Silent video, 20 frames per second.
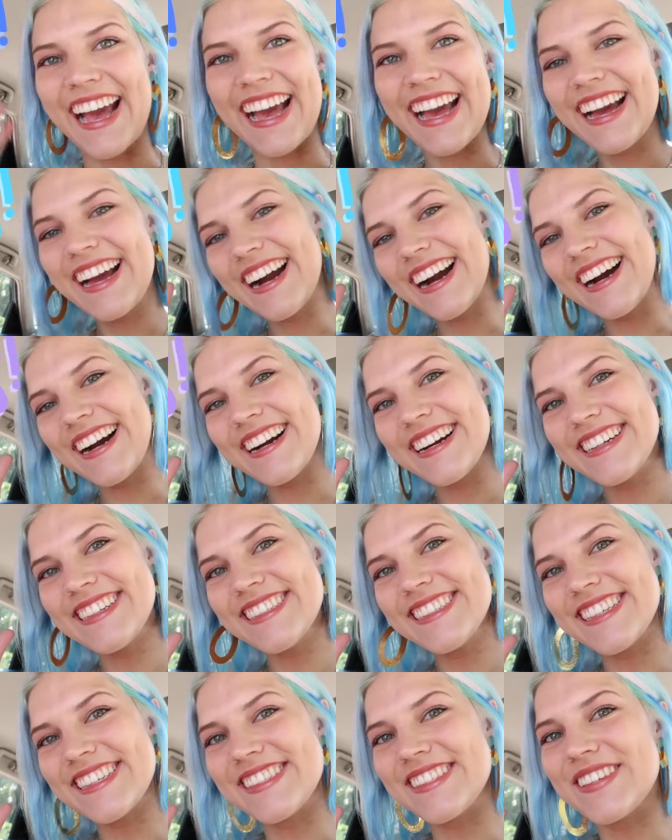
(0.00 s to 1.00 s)
Hey
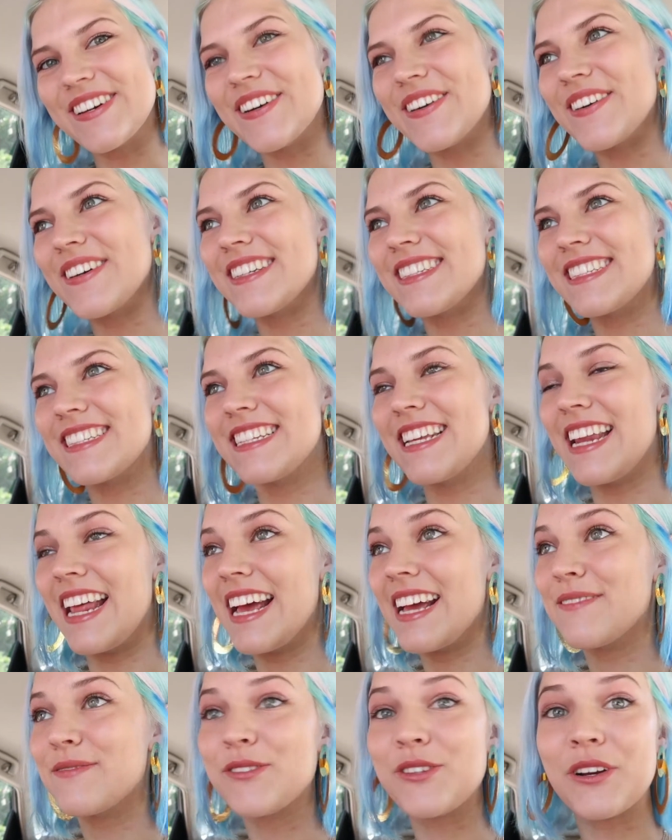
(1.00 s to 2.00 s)
guys, so
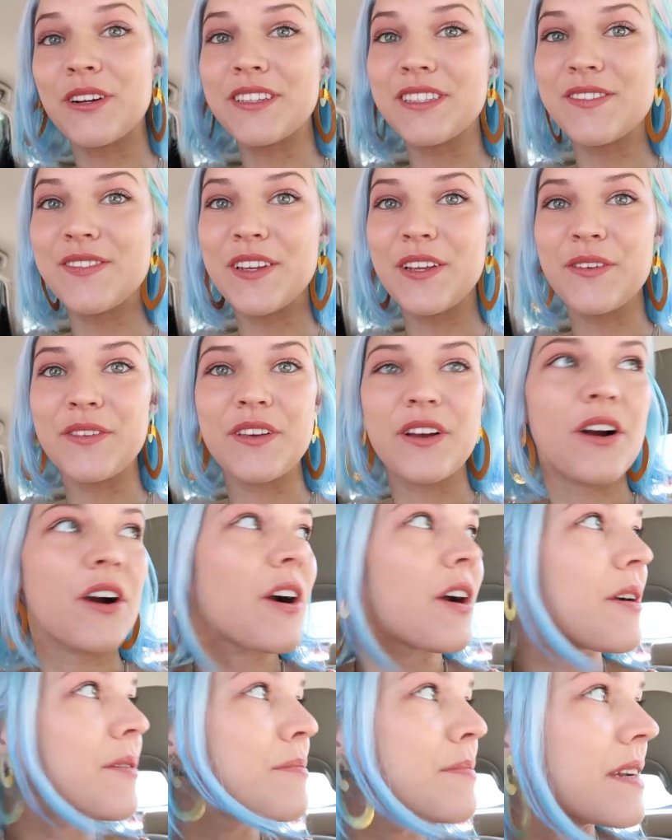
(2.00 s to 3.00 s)
today I'm starting this video in the
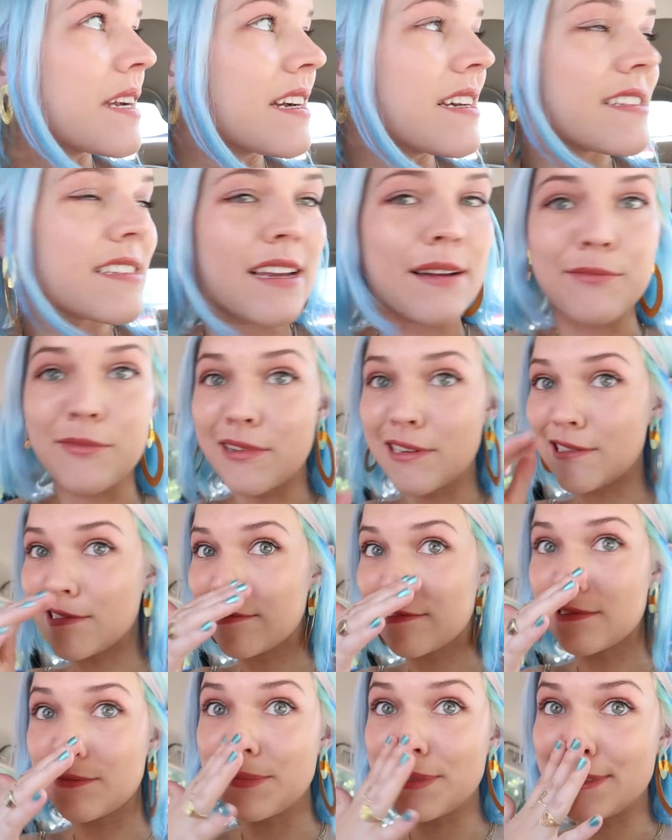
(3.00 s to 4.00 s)
car because I'm running
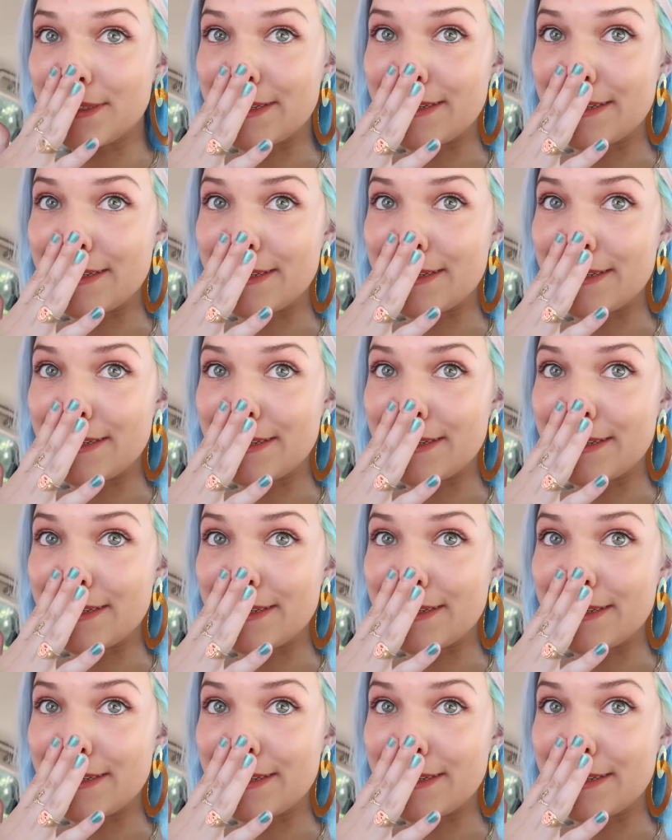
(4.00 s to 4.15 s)
a little bit